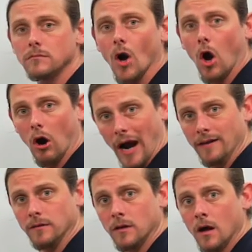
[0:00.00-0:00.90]
All
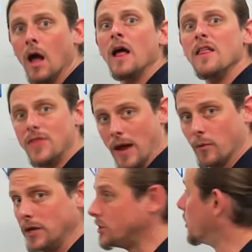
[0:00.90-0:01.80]
right. Then
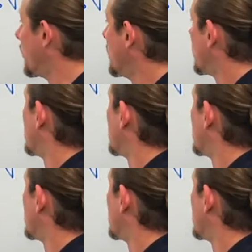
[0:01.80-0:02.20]
we do